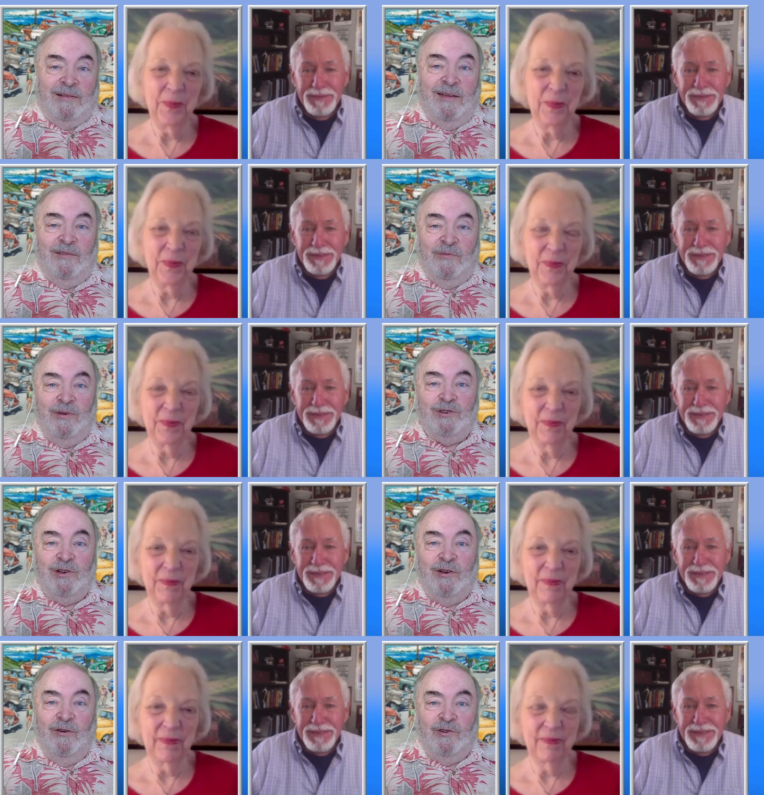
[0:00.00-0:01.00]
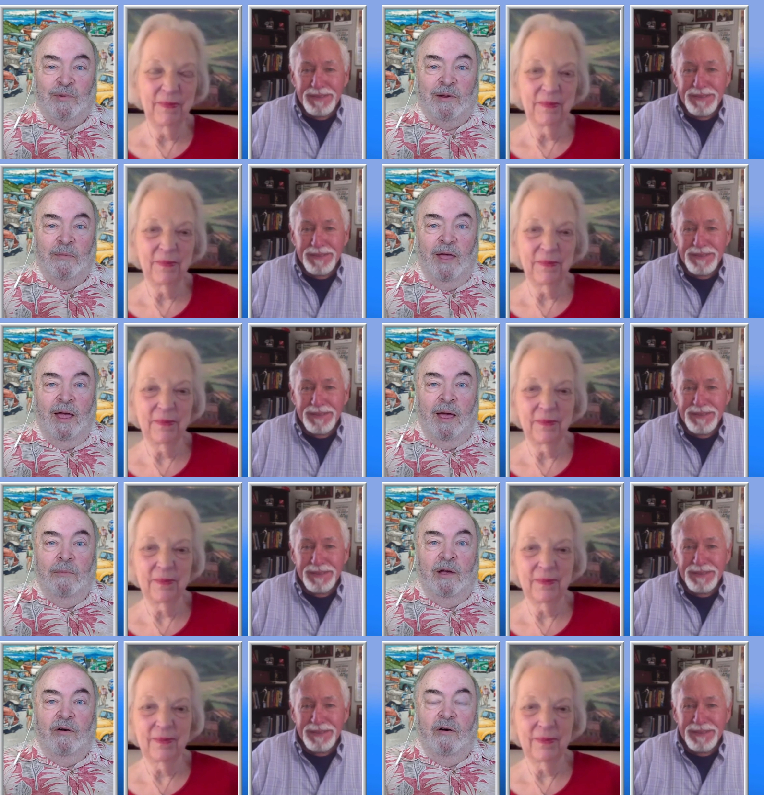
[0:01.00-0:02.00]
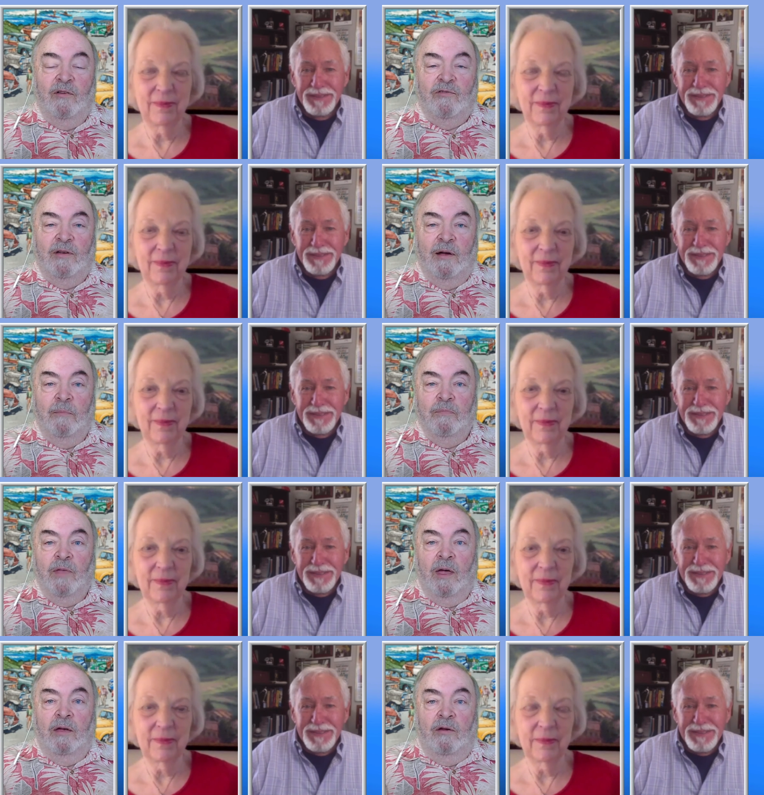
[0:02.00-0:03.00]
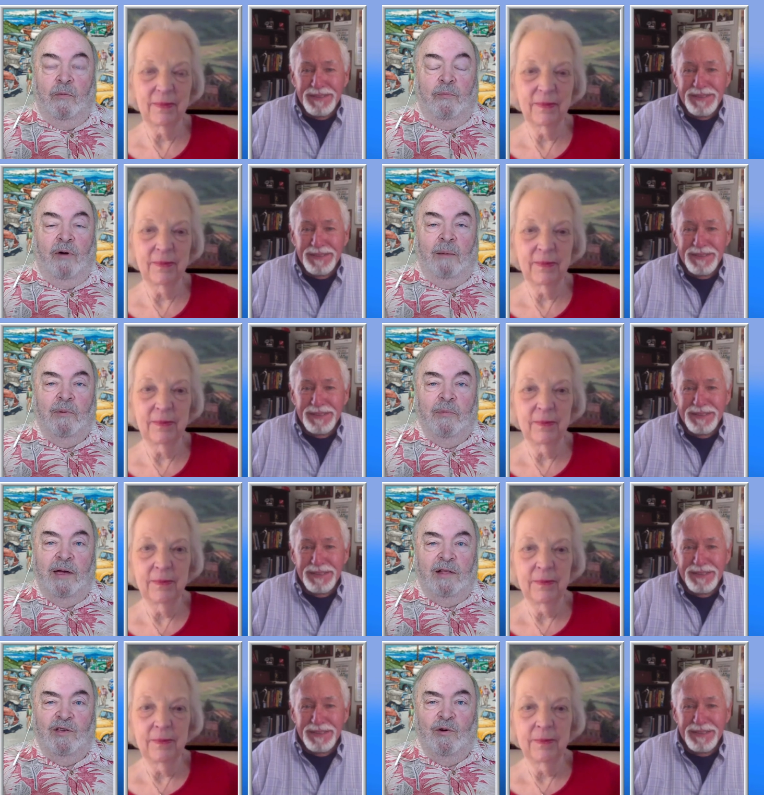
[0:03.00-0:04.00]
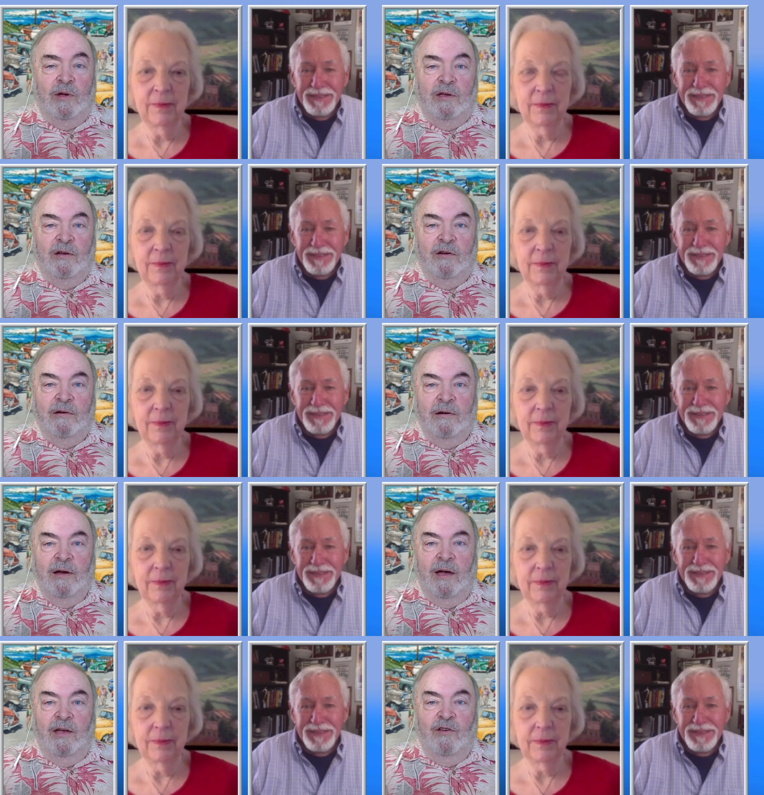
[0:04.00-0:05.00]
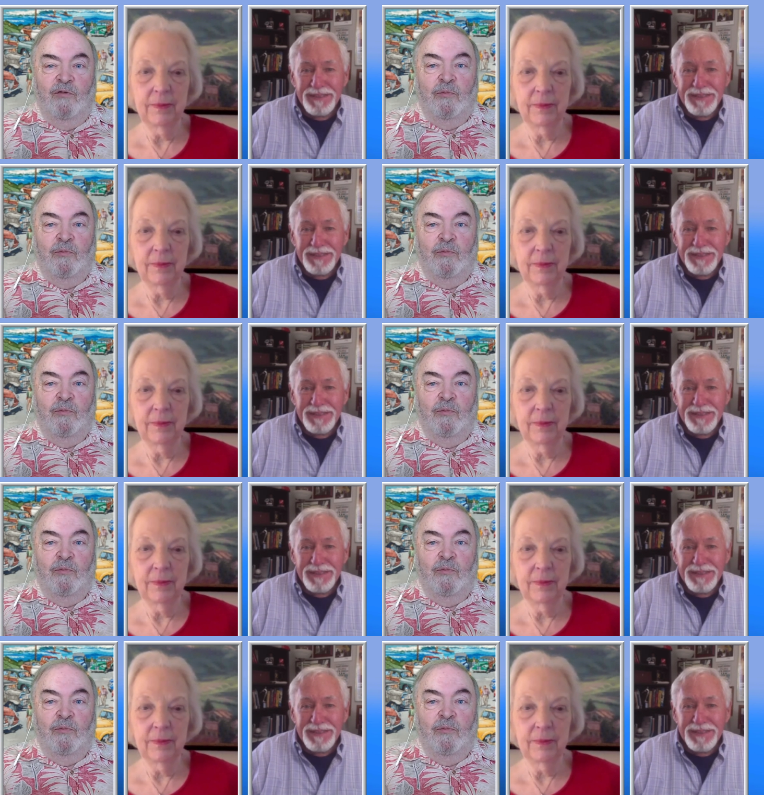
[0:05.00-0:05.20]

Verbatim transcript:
Speaker 1: takes much encouragement, because uh, you're probably at two a year, you've